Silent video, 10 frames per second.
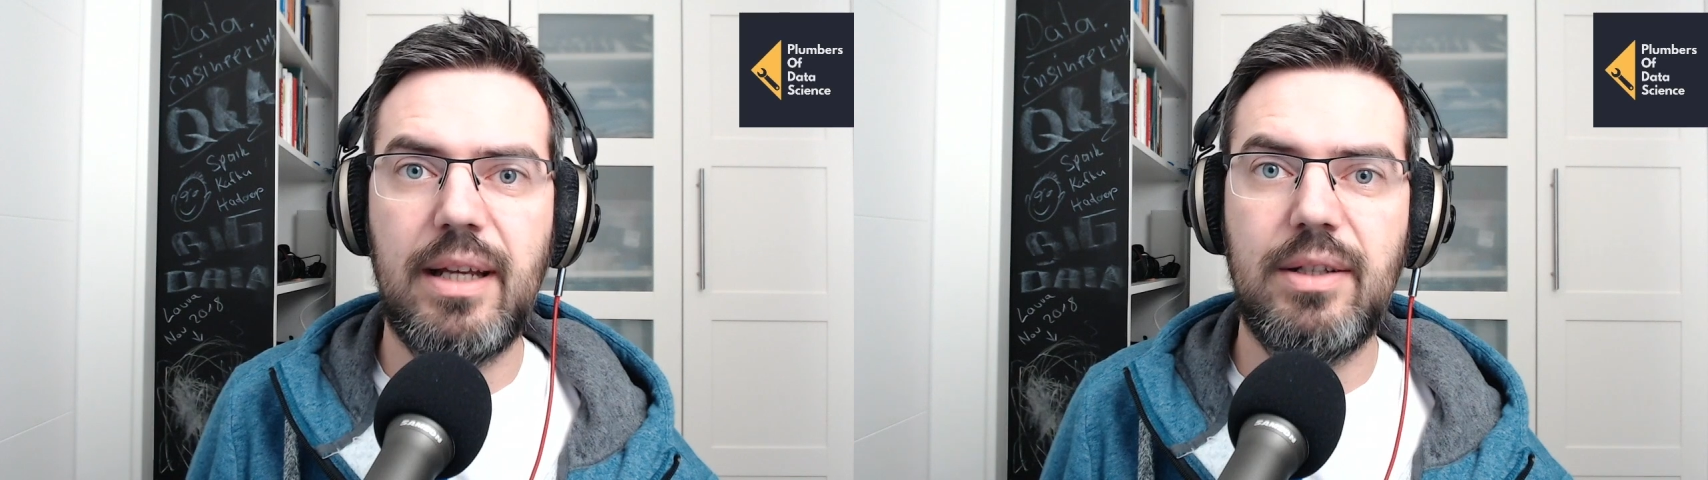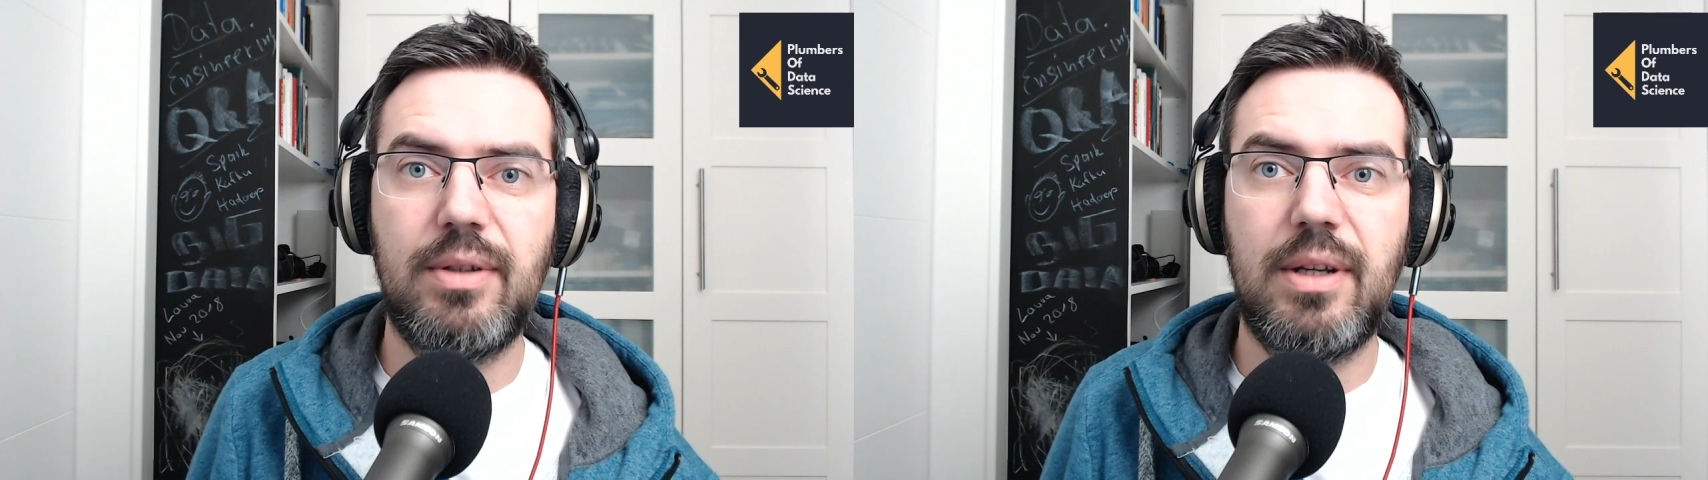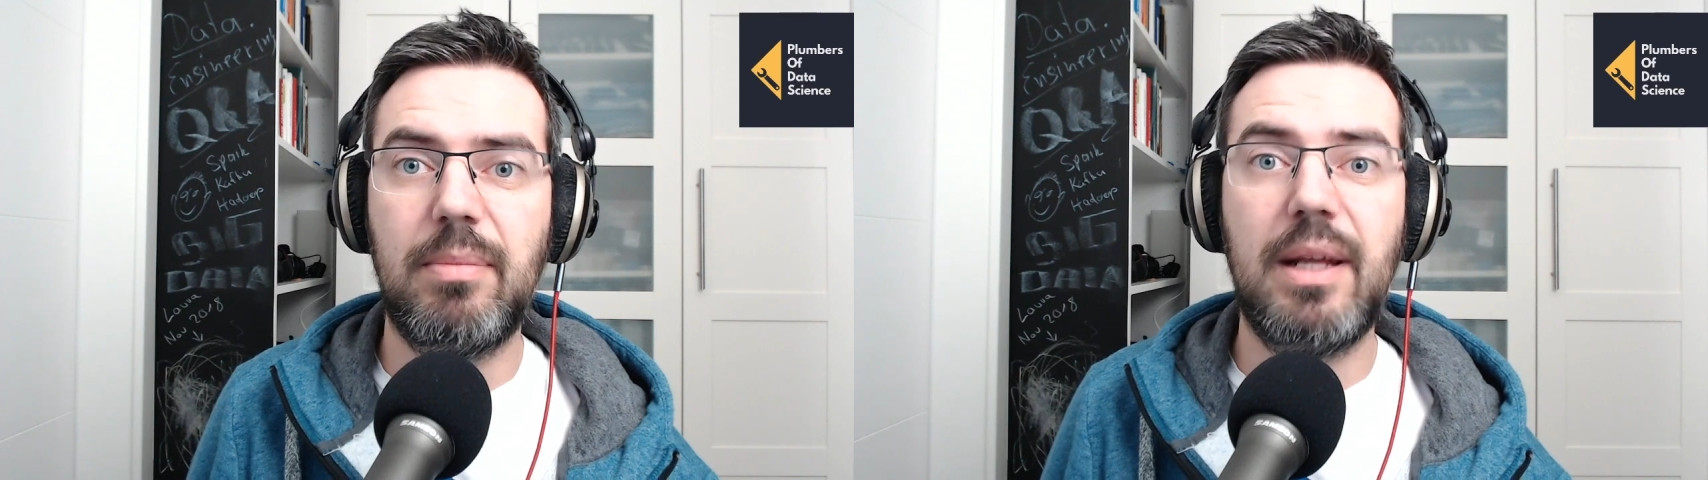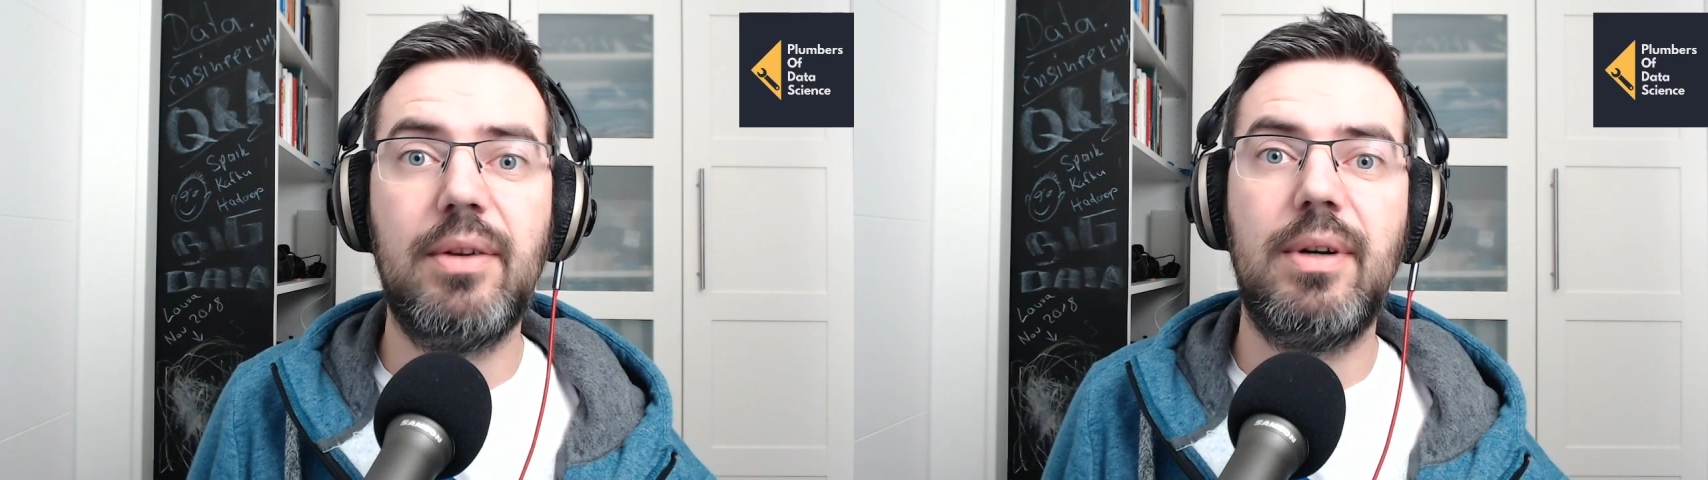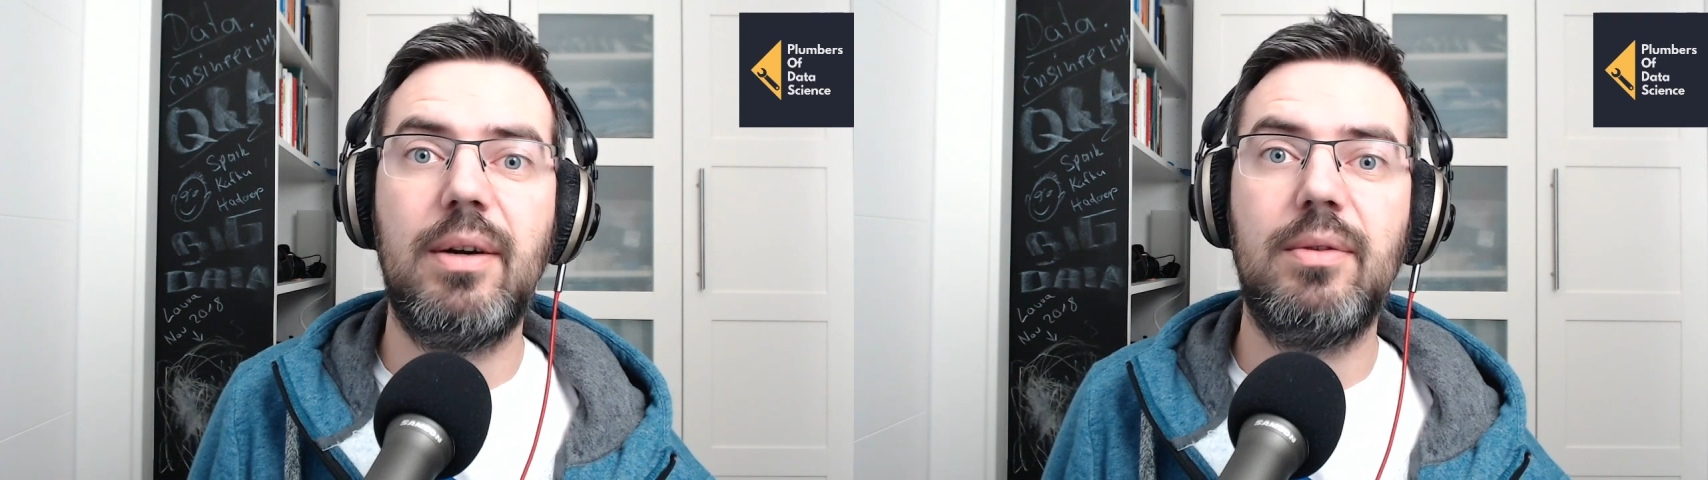and you can
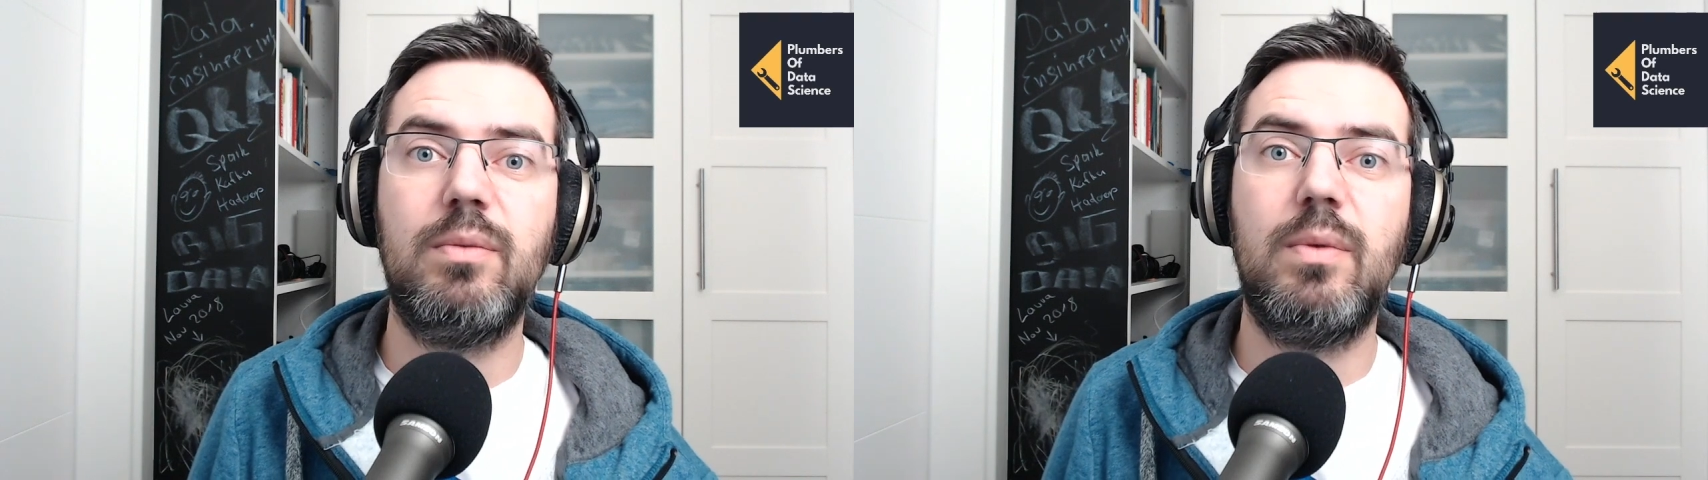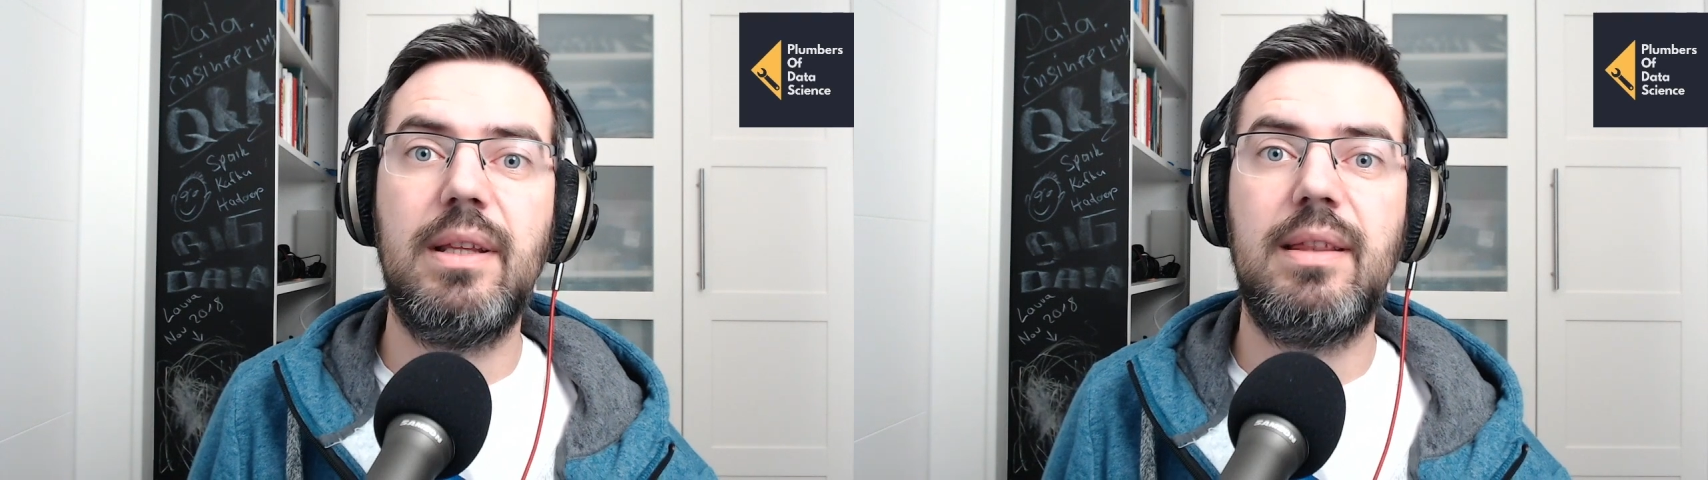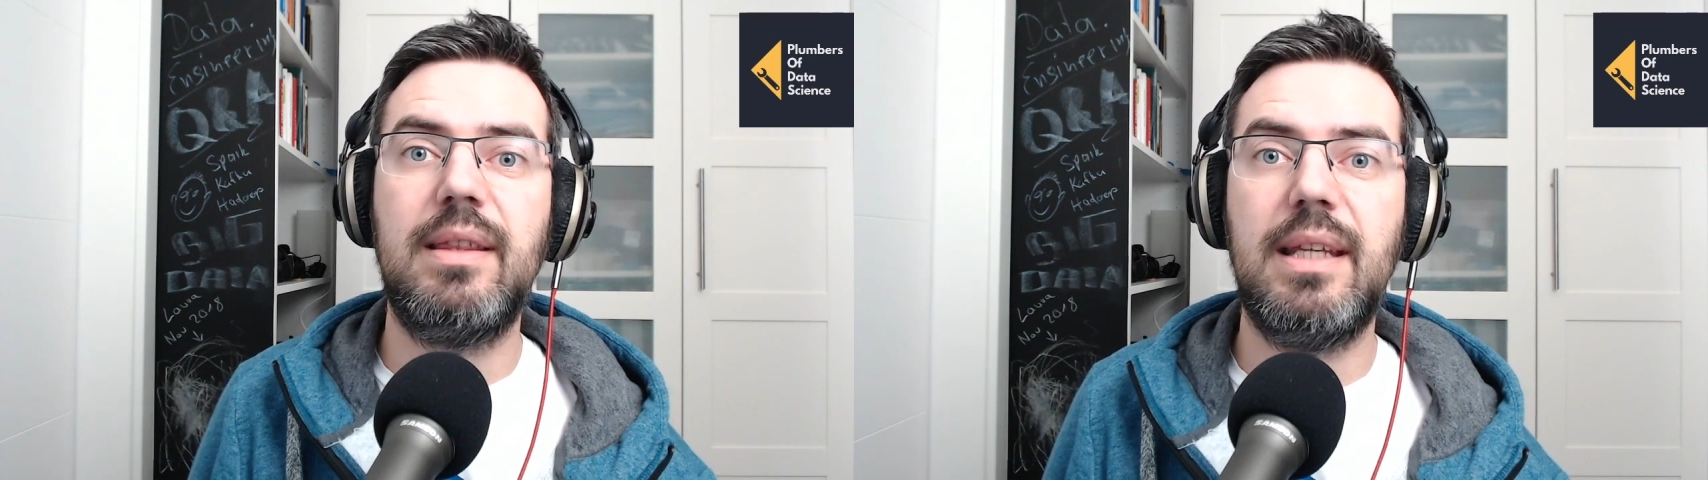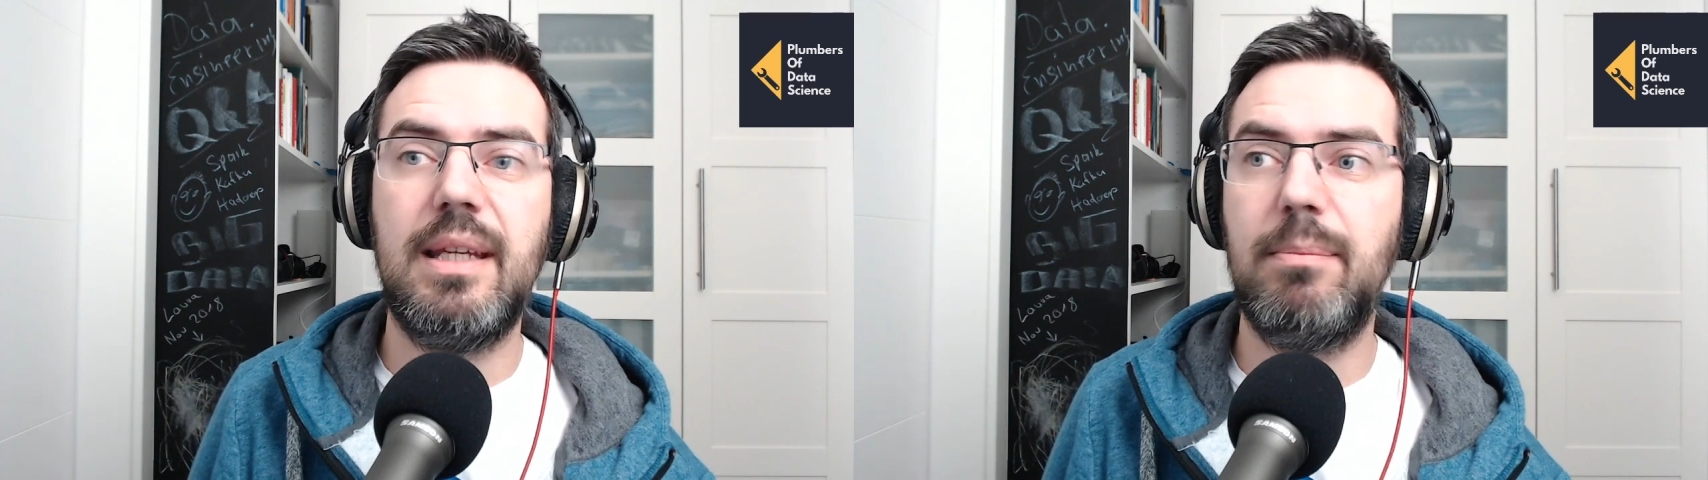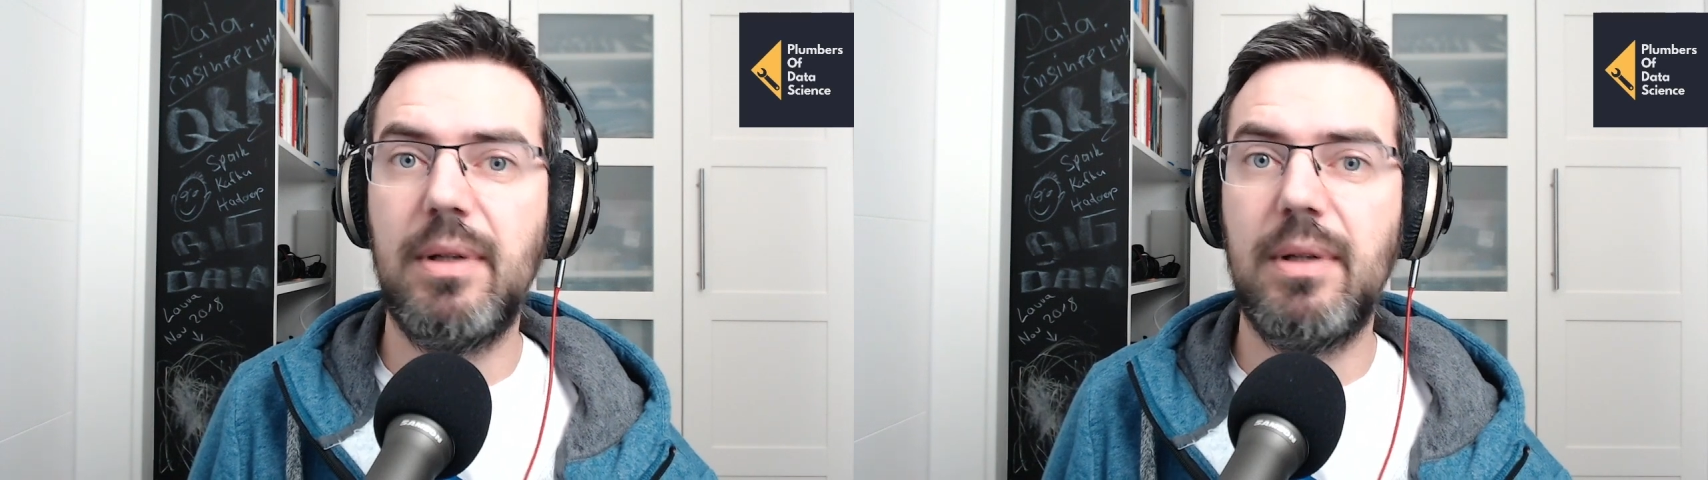play around with the